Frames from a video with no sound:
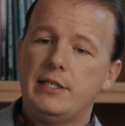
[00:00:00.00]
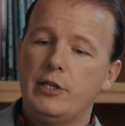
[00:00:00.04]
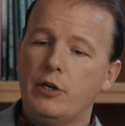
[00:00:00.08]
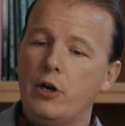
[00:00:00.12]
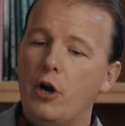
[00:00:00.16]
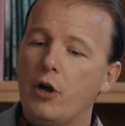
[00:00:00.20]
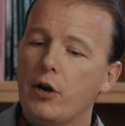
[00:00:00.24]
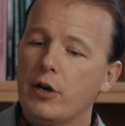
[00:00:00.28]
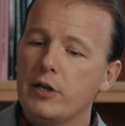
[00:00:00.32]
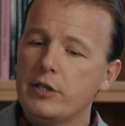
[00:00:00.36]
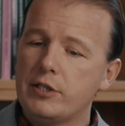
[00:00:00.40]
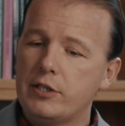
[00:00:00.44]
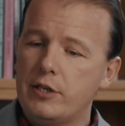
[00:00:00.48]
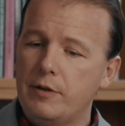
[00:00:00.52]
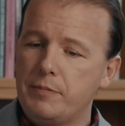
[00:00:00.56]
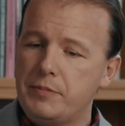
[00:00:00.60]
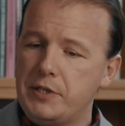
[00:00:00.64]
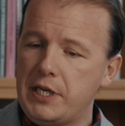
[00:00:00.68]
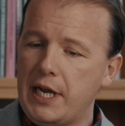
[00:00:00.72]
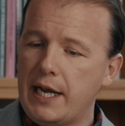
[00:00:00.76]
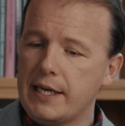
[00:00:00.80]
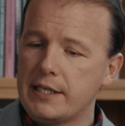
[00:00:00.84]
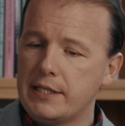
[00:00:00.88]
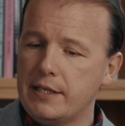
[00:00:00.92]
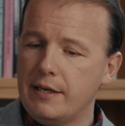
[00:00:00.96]
an honest
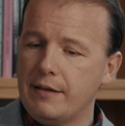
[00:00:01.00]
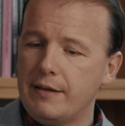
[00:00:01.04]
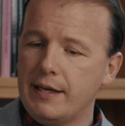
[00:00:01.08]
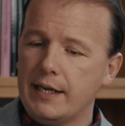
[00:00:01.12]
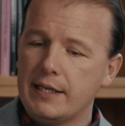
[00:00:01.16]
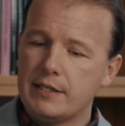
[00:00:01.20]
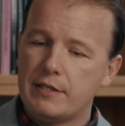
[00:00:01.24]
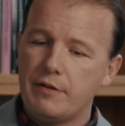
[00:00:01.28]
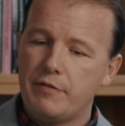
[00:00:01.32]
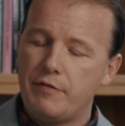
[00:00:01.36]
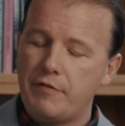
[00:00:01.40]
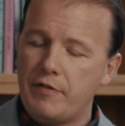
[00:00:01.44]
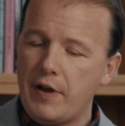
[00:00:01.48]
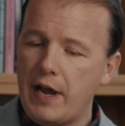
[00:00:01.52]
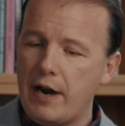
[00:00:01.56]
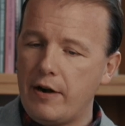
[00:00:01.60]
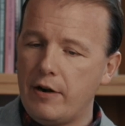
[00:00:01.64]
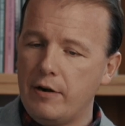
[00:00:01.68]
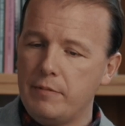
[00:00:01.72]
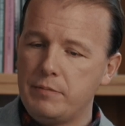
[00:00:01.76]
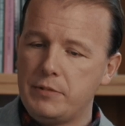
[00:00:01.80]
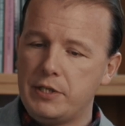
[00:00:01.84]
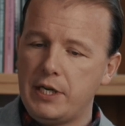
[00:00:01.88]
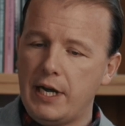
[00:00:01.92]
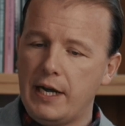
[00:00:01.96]
objection. I think it's a fair
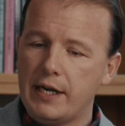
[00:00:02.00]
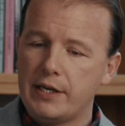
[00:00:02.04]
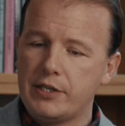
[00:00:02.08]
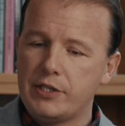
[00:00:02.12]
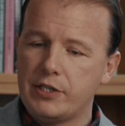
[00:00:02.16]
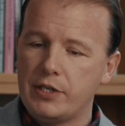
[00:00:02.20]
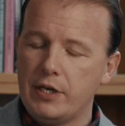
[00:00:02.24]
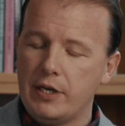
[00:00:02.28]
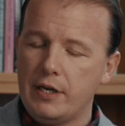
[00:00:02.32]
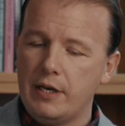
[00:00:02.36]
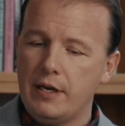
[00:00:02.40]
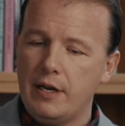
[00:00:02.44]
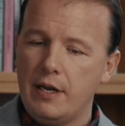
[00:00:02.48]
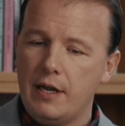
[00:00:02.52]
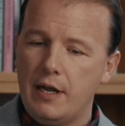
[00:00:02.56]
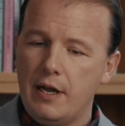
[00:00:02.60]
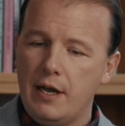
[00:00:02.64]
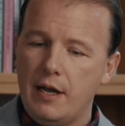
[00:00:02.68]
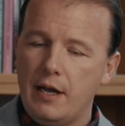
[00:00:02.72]
objection.